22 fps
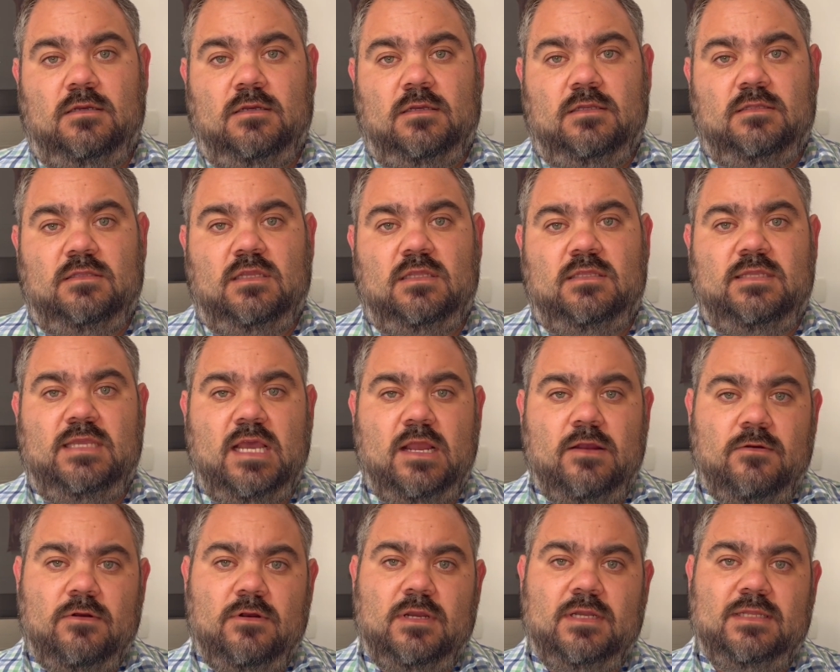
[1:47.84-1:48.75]
The
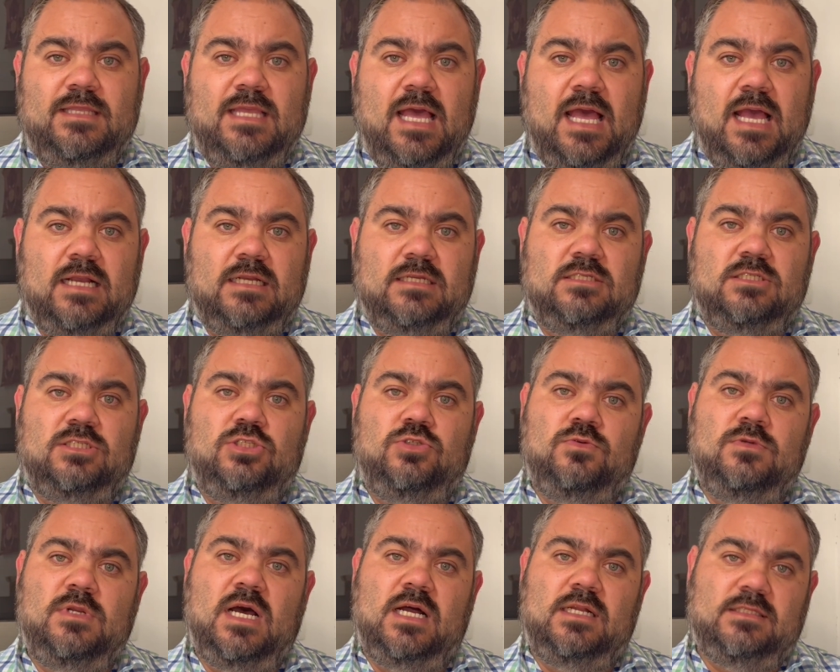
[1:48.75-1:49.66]
terror attacks do
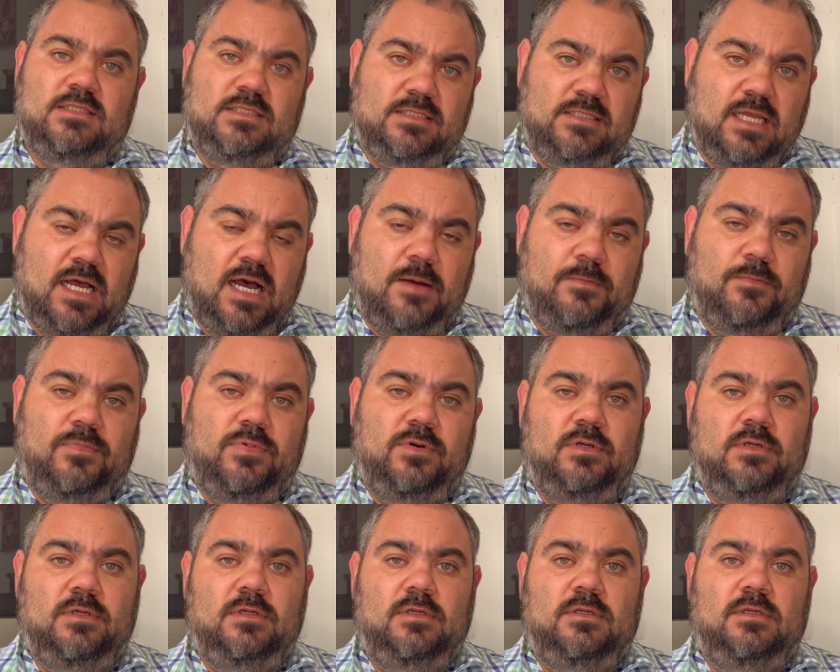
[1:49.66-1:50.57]
not stop.
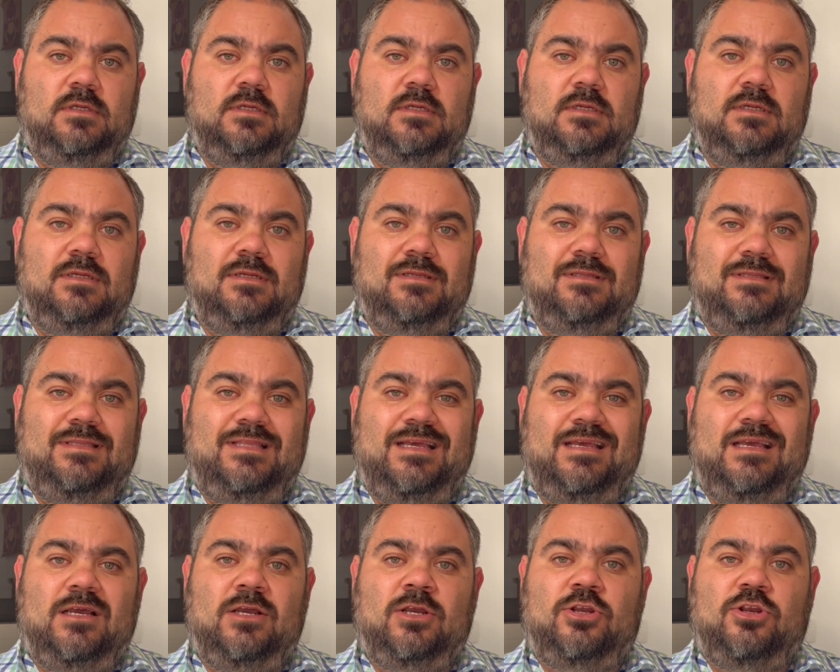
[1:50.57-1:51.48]

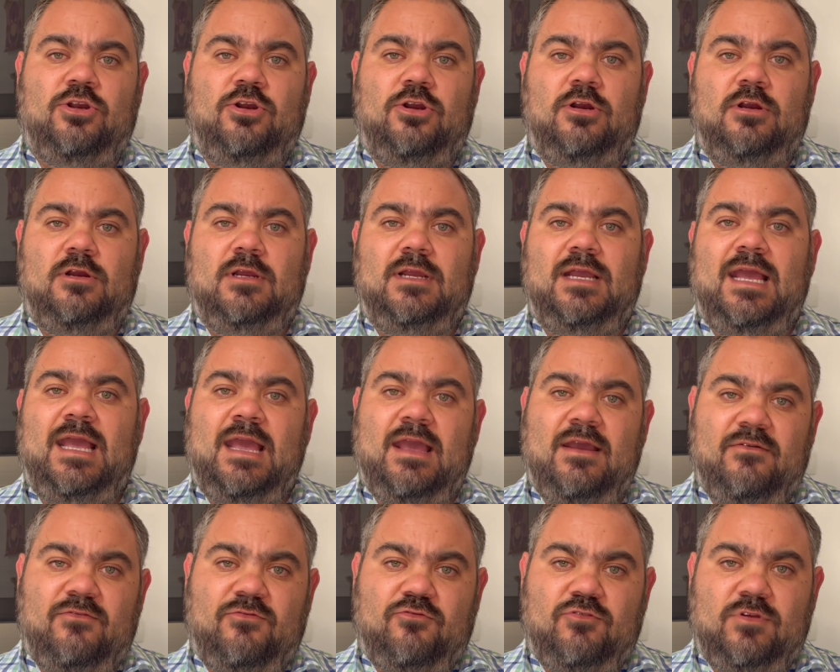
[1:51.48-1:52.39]
They occur
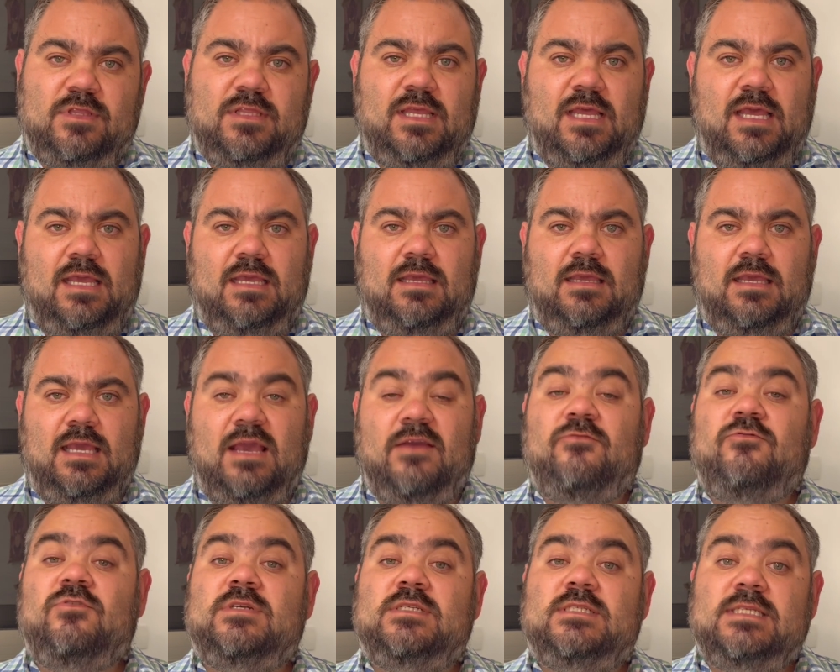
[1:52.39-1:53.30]
every day,
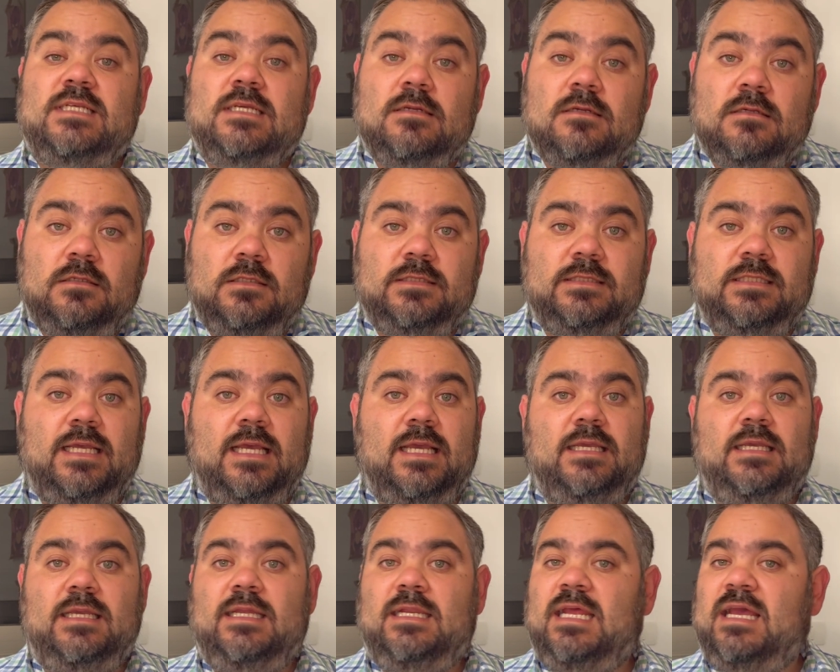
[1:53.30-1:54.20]
every single day,
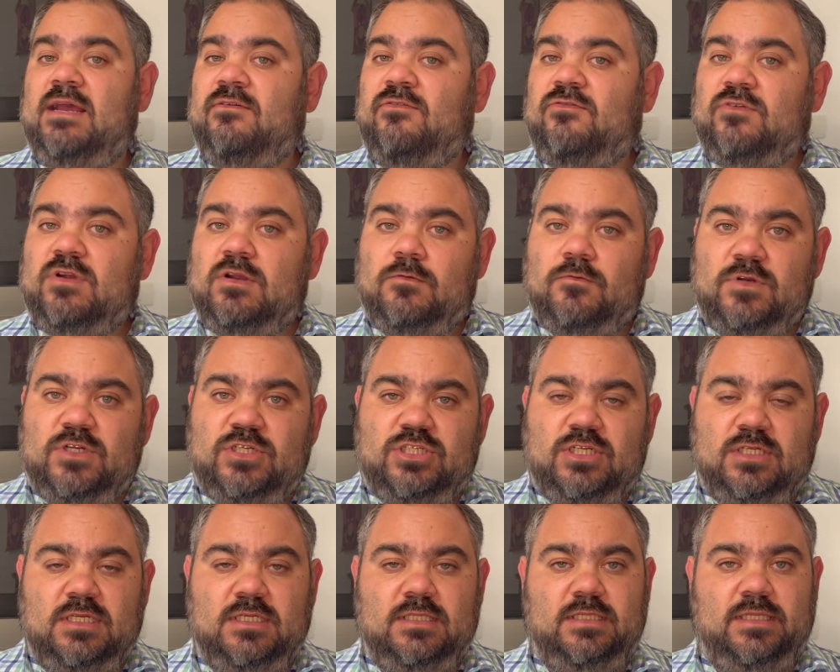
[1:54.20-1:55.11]
in every
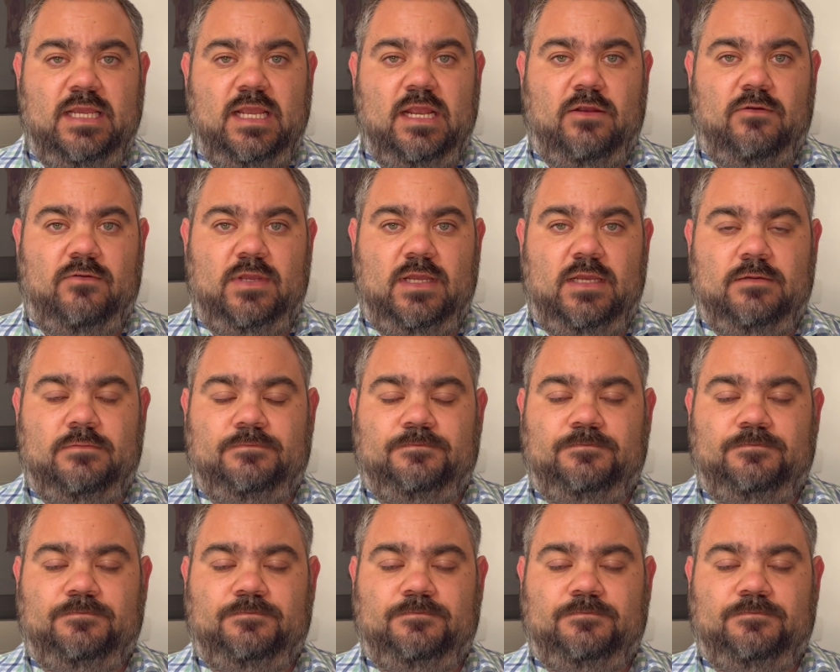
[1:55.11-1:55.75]
region in the area.